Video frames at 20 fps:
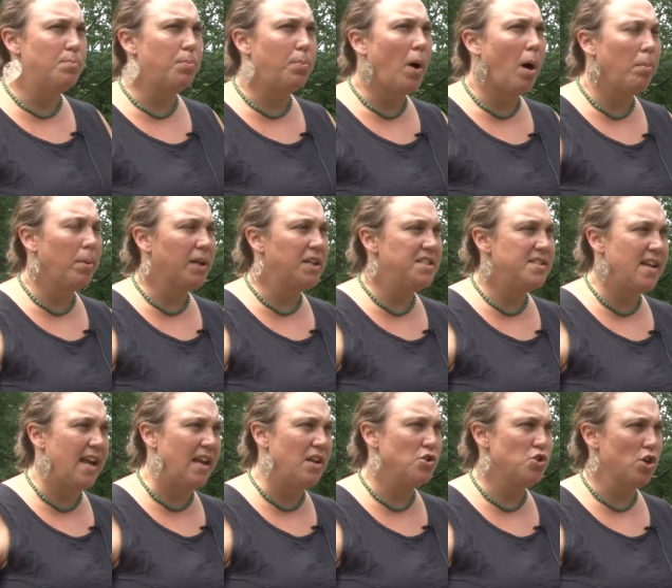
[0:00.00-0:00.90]
public
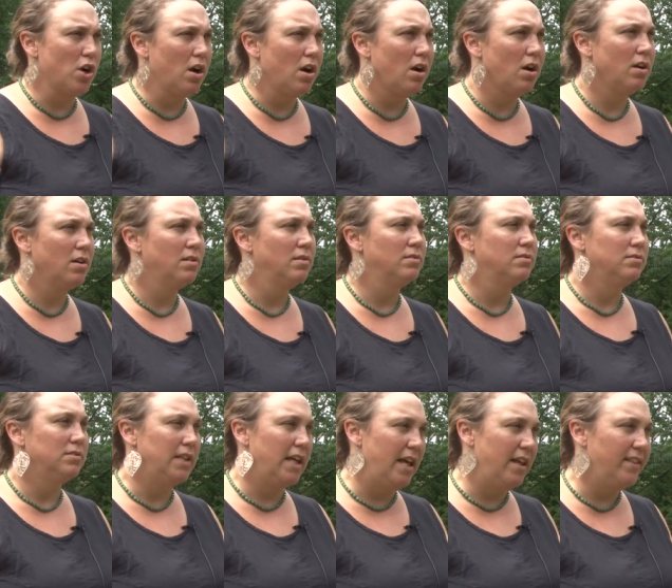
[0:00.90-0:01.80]
danger
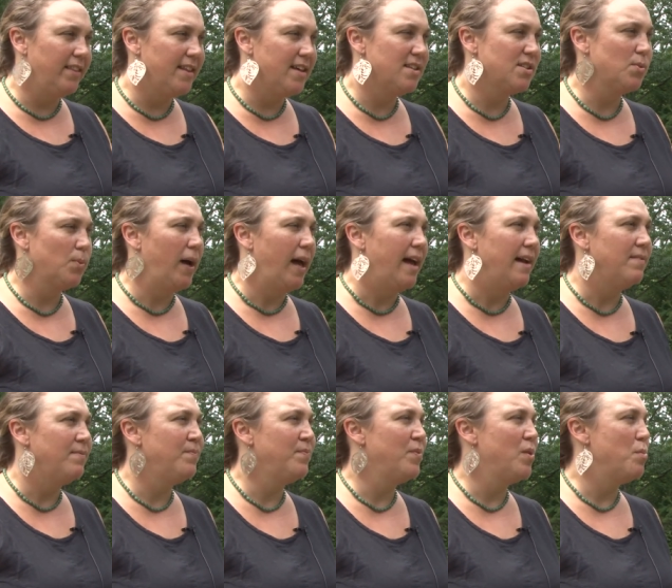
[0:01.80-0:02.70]
in this way.
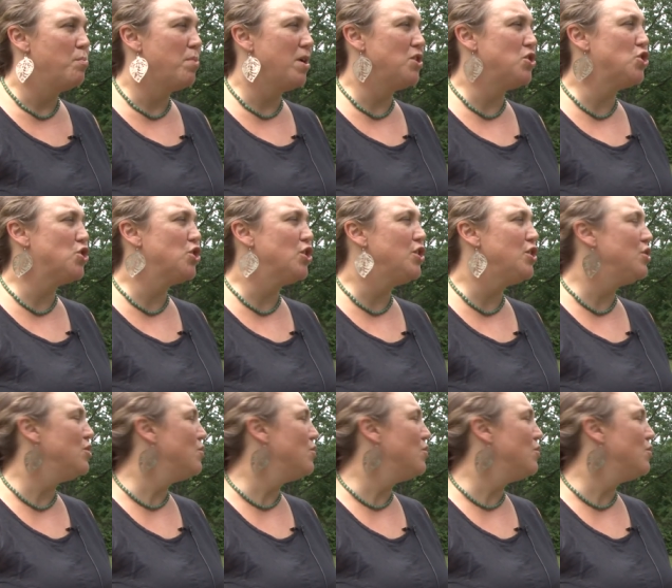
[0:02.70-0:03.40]
But should